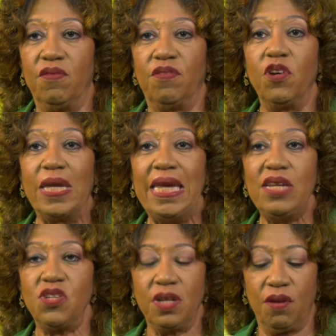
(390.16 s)

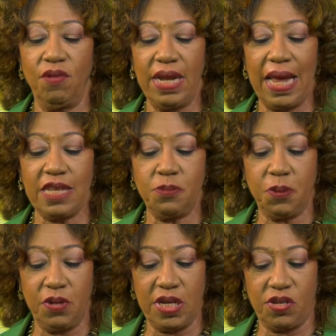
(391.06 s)
vocation, a real
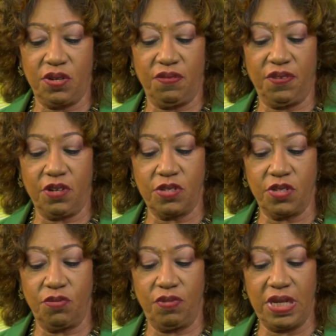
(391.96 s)
aspiration for us
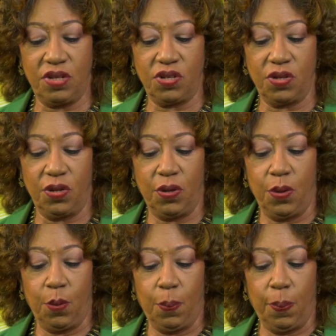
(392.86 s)
to reach.
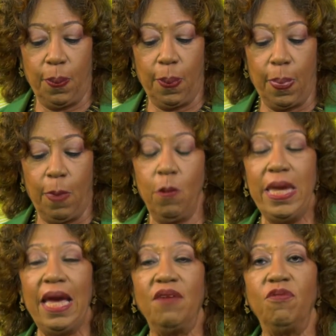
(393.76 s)

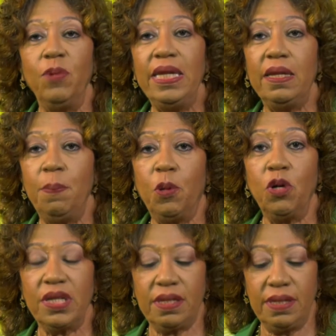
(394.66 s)
We have weekly
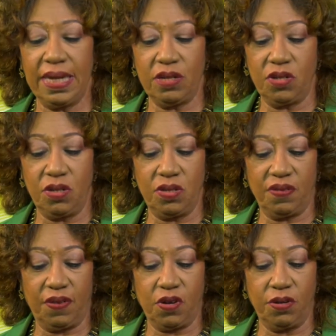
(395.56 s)
port connections
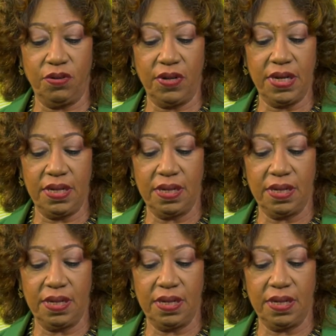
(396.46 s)
of 100